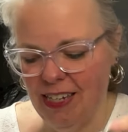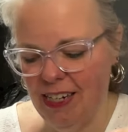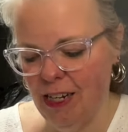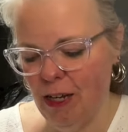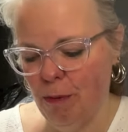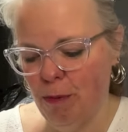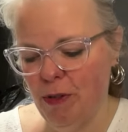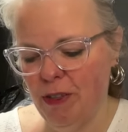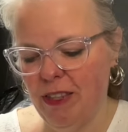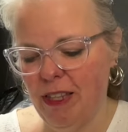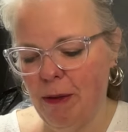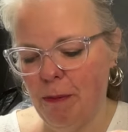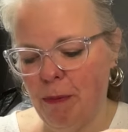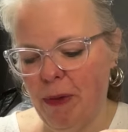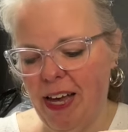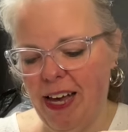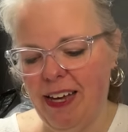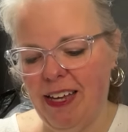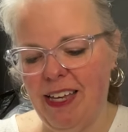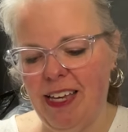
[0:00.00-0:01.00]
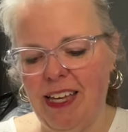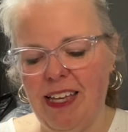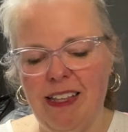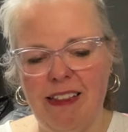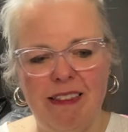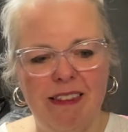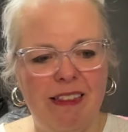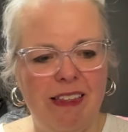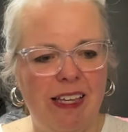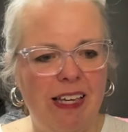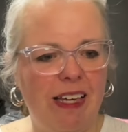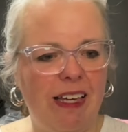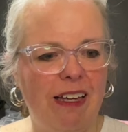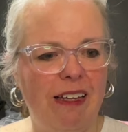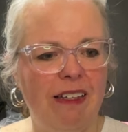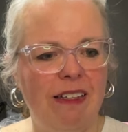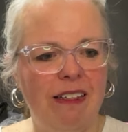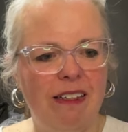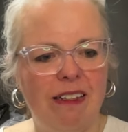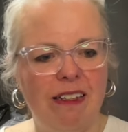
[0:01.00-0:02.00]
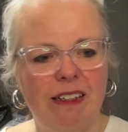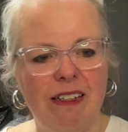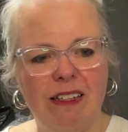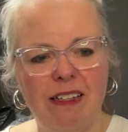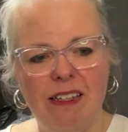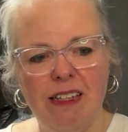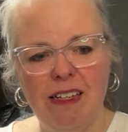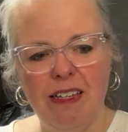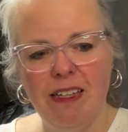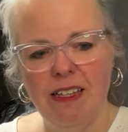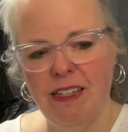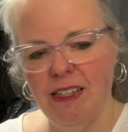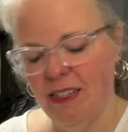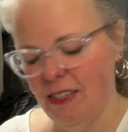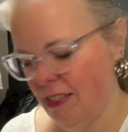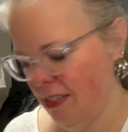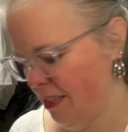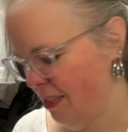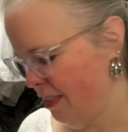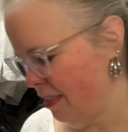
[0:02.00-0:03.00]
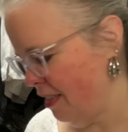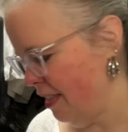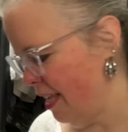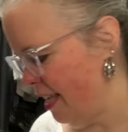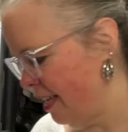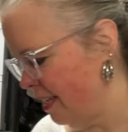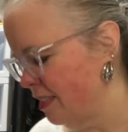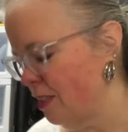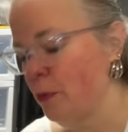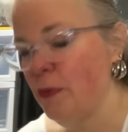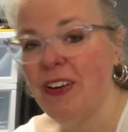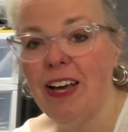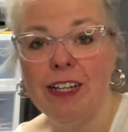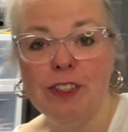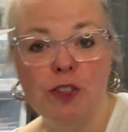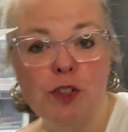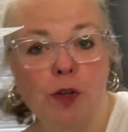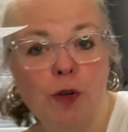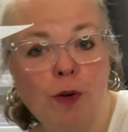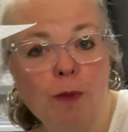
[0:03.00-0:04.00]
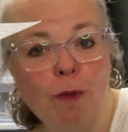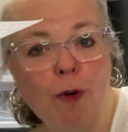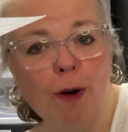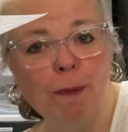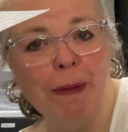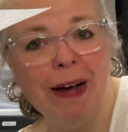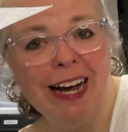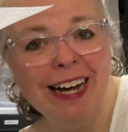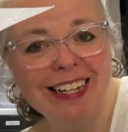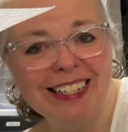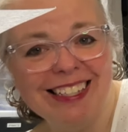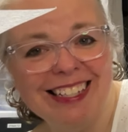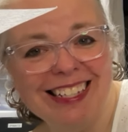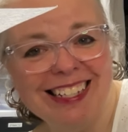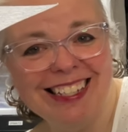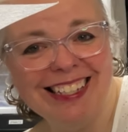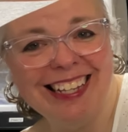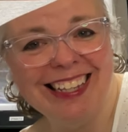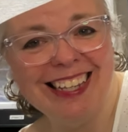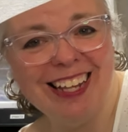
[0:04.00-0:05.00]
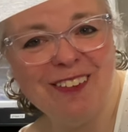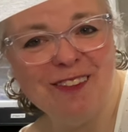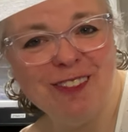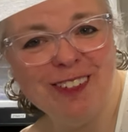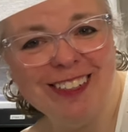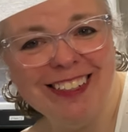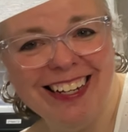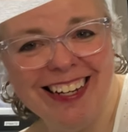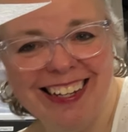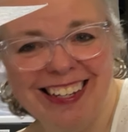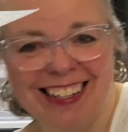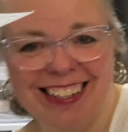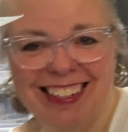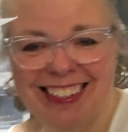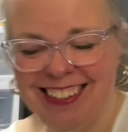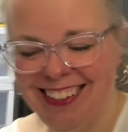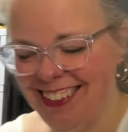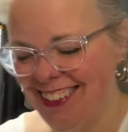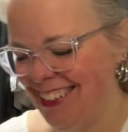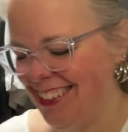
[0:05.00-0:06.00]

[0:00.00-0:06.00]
I'll put them back in the thing. So we got two more boxes and then we're done.